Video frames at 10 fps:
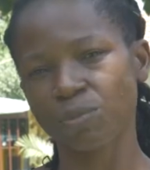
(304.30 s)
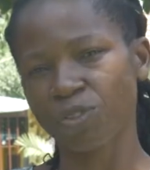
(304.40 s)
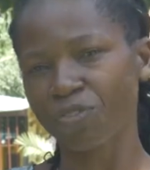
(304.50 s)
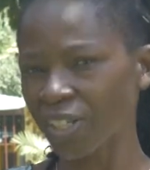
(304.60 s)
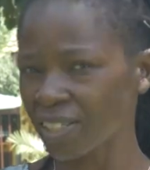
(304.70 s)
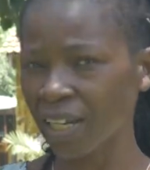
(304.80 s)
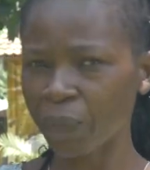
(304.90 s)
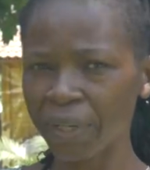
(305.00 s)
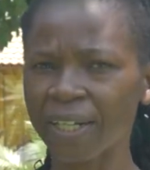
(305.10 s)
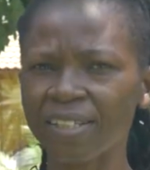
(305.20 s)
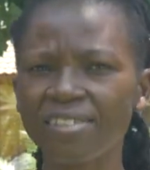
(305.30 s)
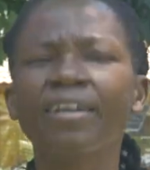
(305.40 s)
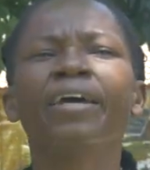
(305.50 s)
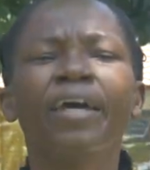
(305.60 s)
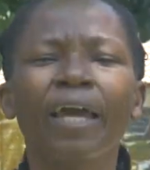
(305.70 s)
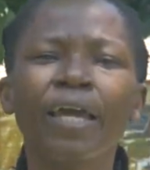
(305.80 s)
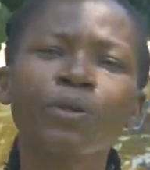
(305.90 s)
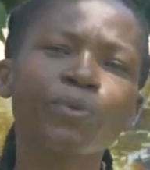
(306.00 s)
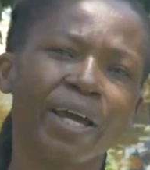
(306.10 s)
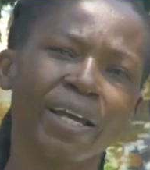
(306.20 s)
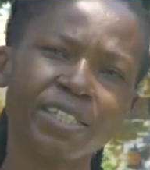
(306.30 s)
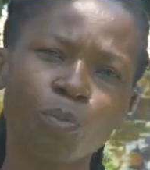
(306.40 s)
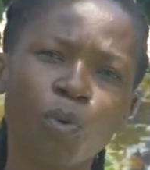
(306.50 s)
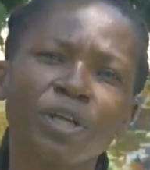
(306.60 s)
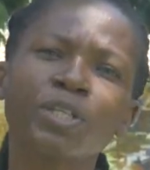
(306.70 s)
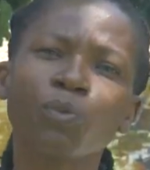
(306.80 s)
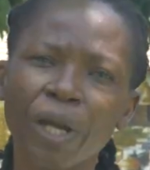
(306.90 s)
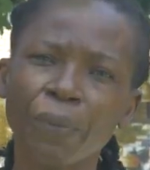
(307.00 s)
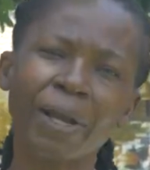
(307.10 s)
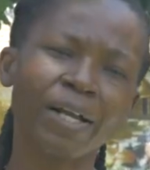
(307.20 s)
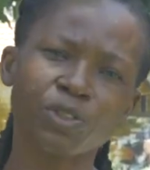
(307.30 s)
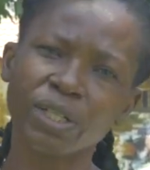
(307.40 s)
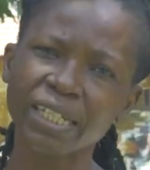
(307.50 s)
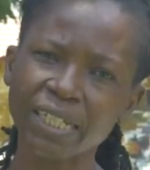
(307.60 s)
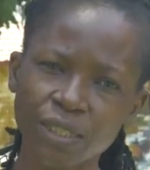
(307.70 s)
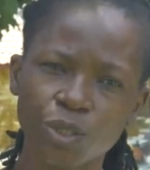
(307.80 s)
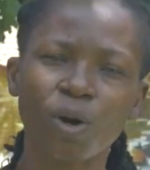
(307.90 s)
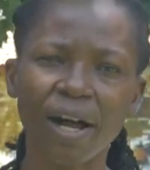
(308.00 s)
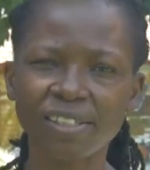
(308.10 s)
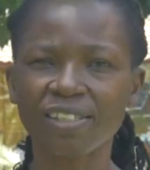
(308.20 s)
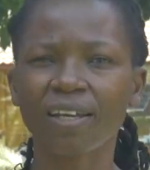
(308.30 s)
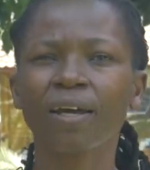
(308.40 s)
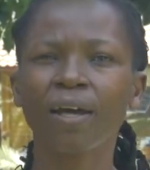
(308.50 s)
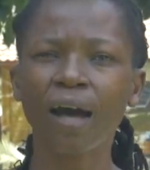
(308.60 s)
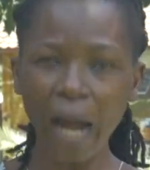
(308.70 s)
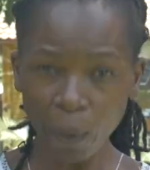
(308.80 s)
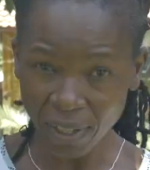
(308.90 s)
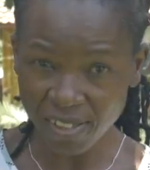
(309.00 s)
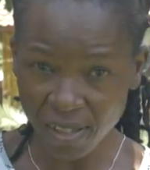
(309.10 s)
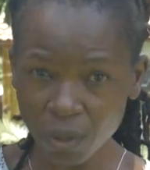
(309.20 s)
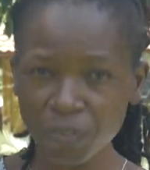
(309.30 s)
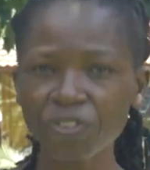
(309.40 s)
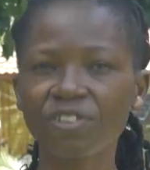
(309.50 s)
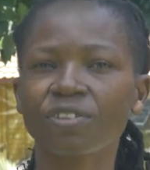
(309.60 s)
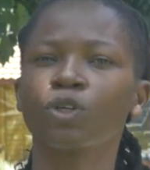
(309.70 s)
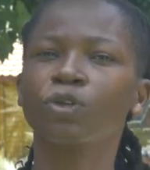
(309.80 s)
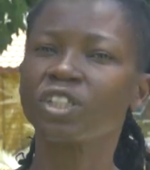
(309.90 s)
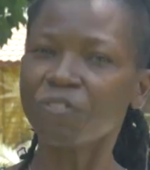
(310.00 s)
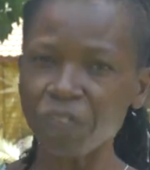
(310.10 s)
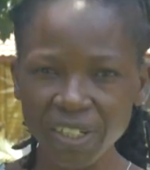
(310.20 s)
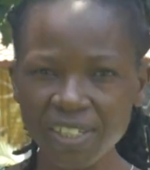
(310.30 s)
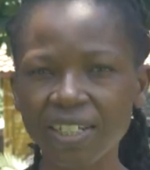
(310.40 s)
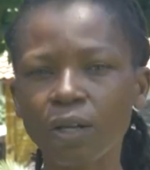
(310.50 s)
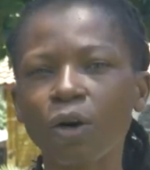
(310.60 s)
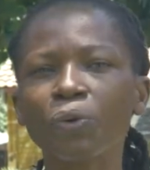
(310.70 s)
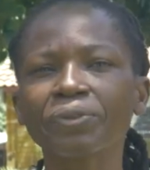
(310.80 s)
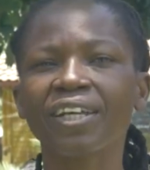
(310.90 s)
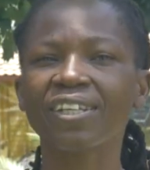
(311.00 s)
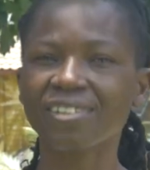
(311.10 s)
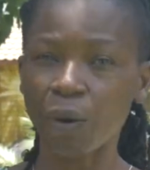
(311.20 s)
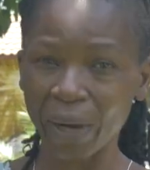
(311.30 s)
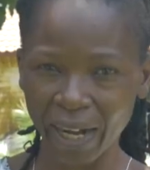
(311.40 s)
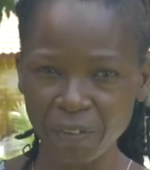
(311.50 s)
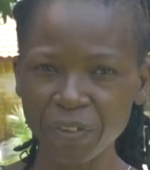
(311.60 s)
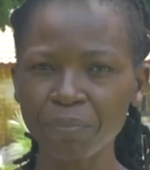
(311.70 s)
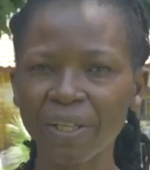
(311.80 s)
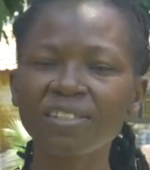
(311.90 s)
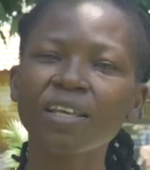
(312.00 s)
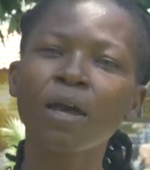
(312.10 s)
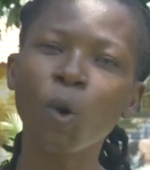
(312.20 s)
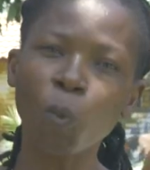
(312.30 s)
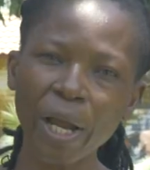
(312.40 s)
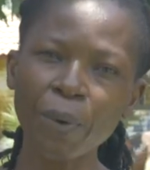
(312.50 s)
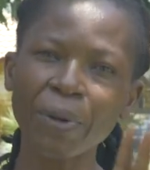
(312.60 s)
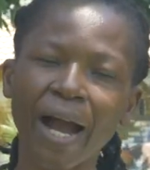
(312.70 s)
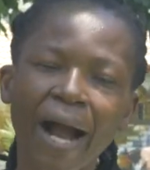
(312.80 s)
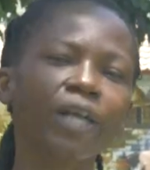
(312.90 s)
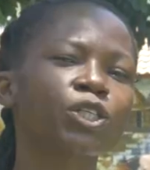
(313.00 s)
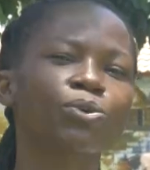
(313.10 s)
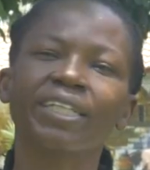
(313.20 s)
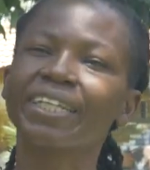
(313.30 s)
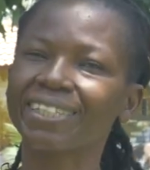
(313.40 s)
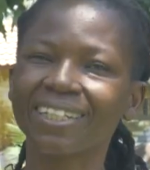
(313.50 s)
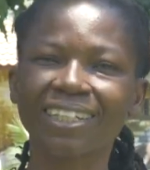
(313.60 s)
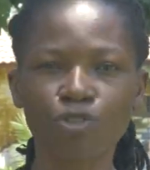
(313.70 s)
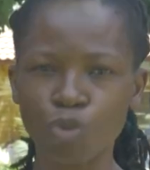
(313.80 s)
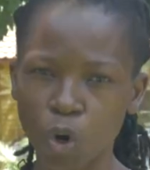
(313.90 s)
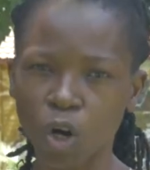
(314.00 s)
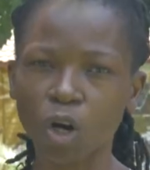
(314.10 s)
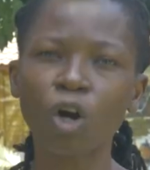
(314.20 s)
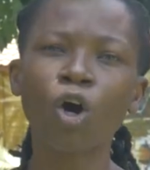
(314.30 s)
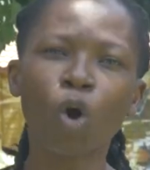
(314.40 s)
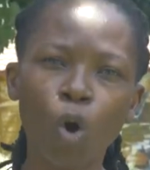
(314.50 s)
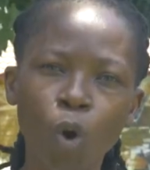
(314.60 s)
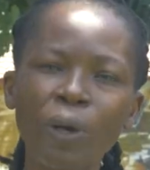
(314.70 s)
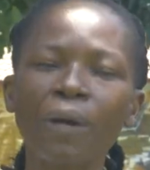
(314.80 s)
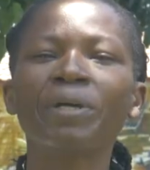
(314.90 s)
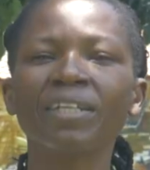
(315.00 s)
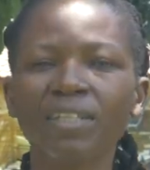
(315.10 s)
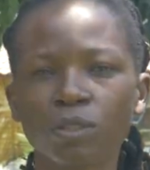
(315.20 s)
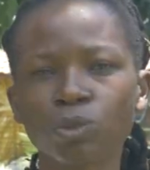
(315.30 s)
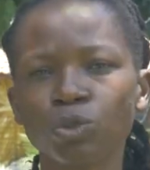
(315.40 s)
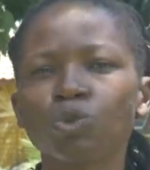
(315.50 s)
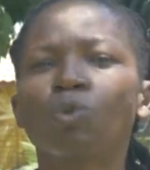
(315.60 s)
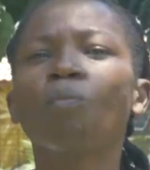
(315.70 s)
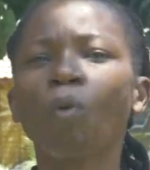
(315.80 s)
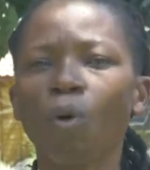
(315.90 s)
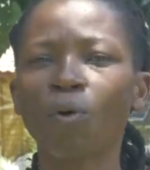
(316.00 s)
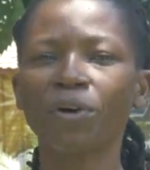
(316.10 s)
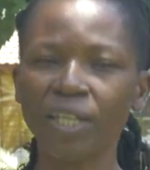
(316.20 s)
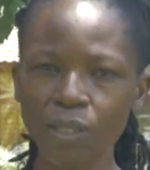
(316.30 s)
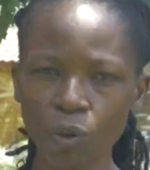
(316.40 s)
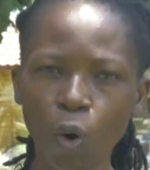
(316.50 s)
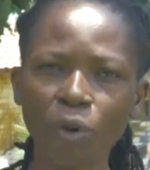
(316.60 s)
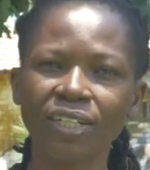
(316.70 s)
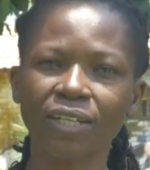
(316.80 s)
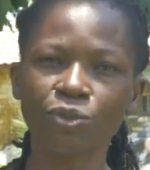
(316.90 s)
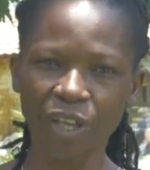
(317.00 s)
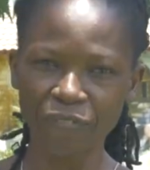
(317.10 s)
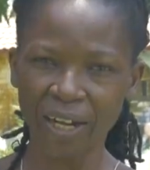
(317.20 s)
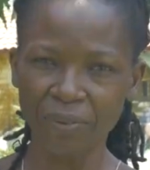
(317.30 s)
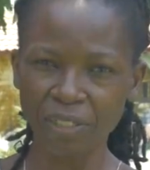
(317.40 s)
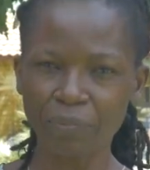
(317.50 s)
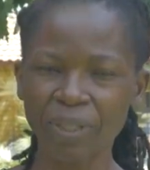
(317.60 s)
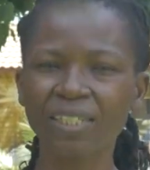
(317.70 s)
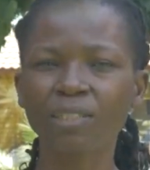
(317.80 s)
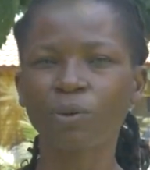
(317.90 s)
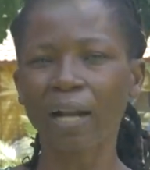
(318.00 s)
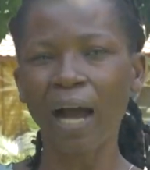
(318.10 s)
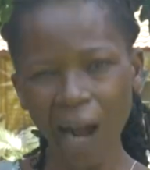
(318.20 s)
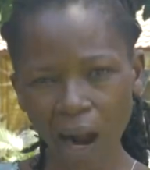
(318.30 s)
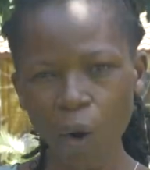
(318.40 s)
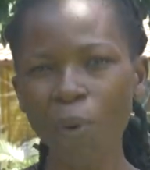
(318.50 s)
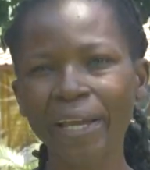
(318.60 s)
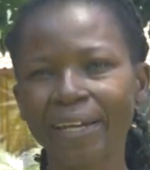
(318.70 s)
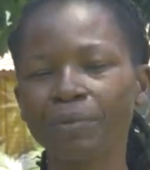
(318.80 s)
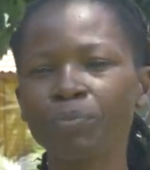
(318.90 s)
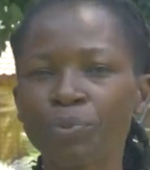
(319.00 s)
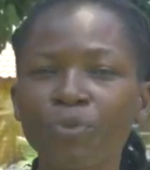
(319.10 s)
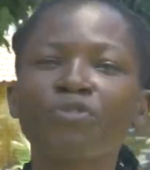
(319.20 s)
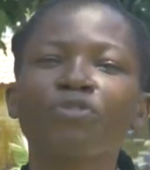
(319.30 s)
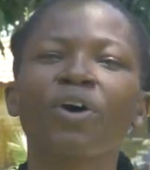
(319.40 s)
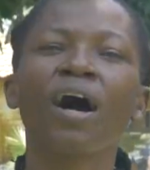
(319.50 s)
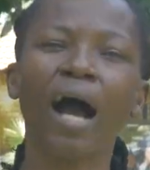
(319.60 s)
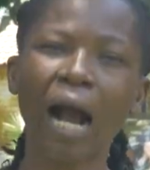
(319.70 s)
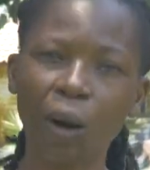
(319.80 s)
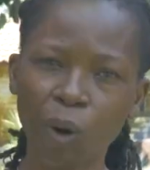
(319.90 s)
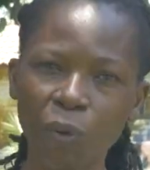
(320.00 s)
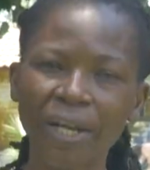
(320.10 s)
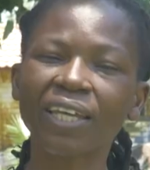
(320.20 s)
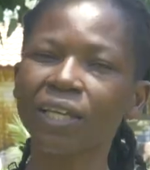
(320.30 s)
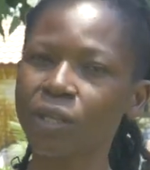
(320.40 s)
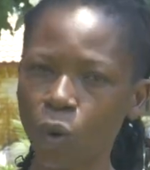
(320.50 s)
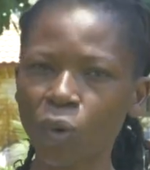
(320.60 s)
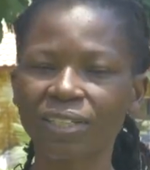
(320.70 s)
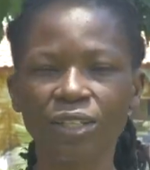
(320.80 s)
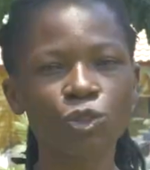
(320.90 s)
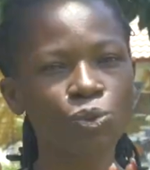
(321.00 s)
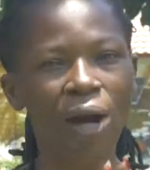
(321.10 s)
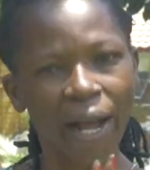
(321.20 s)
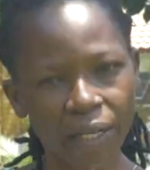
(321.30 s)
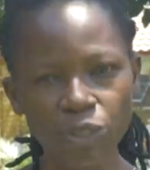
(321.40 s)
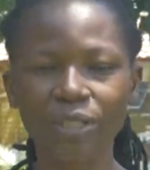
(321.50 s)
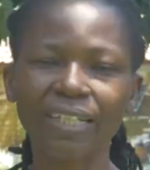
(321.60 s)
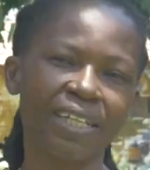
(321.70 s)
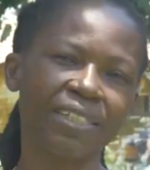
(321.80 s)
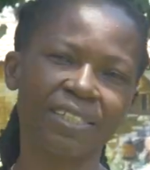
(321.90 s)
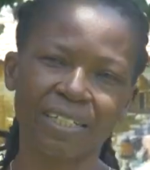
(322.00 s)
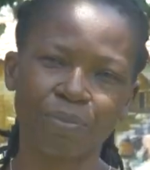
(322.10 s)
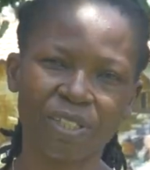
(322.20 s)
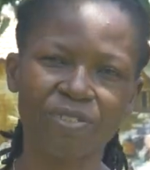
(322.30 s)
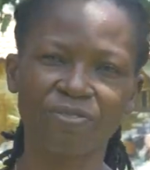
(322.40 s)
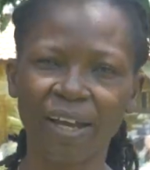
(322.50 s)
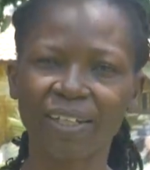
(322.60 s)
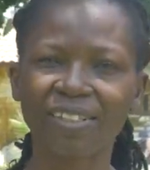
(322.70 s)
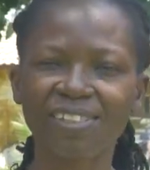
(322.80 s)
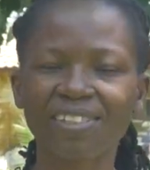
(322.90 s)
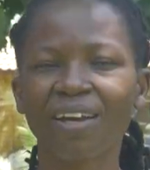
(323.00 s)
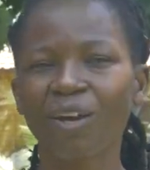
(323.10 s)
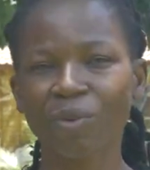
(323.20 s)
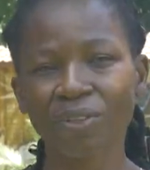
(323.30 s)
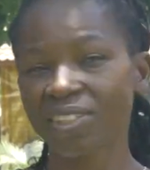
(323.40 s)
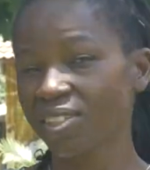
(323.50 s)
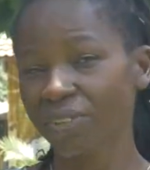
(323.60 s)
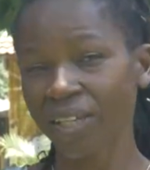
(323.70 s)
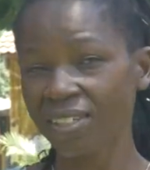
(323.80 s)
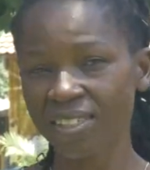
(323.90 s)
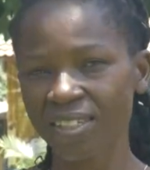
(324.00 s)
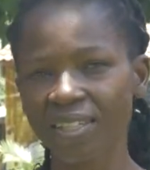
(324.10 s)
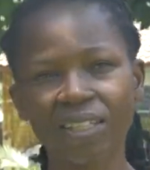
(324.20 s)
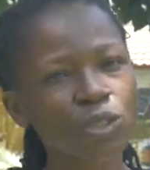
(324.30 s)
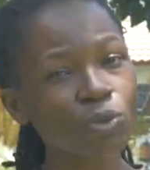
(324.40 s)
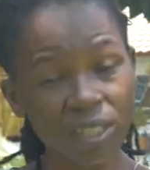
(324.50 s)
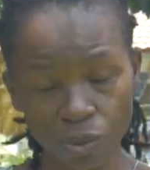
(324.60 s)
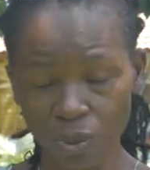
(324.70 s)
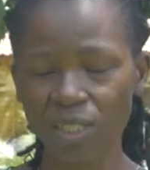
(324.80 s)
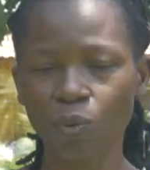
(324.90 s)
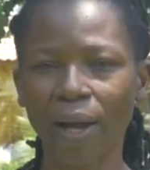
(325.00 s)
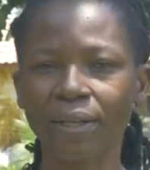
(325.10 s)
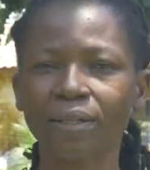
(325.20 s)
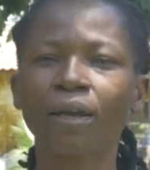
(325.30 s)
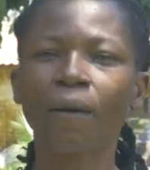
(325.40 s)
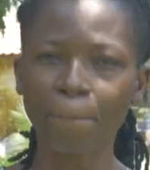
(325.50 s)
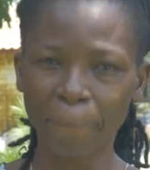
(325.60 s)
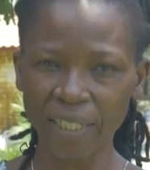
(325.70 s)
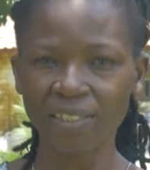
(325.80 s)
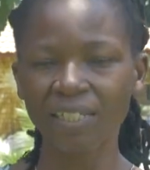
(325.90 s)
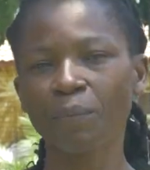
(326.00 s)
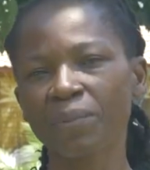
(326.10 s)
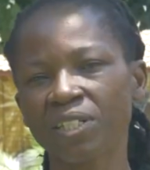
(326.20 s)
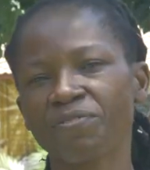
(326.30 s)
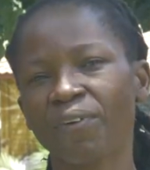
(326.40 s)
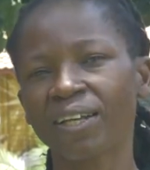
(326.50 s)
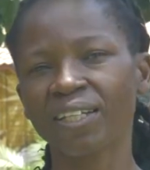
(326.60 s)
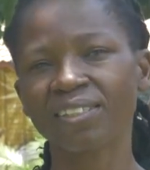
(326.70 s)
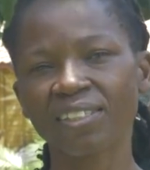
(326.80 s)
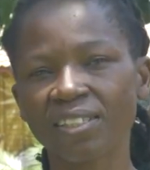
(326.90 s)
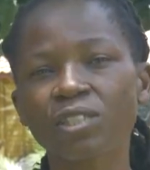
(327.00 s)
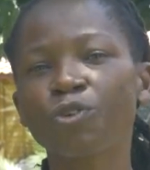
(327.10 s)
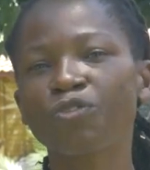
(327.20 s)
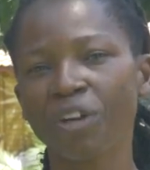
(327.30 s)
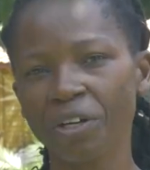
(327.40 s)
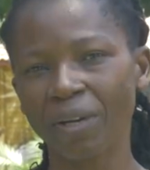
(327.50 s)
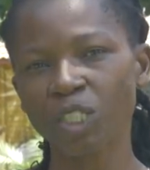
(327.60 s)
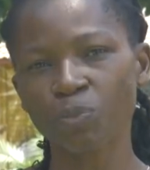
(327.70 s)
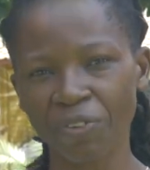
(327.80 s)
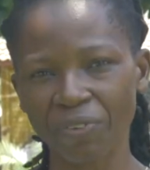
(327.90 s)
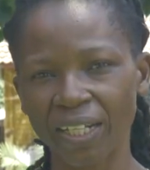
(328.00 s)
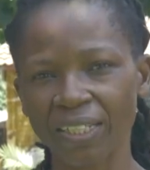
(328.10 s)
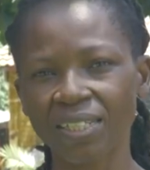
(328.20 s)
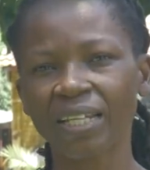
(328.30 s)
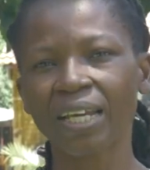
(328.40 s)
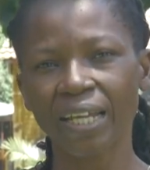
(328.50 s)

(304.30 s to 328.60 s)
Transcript: terms of raising awareness, and we are at a point where we actually need to ask ourselves, you know, different stakeholders, our governments, where we are actually getting it wrong, or where we need to do more in order to have accountability on how we can improve our work in order to actually end gender-based violence. Because as you can see, it's 2021, but gender-based violence is still very much prevalent.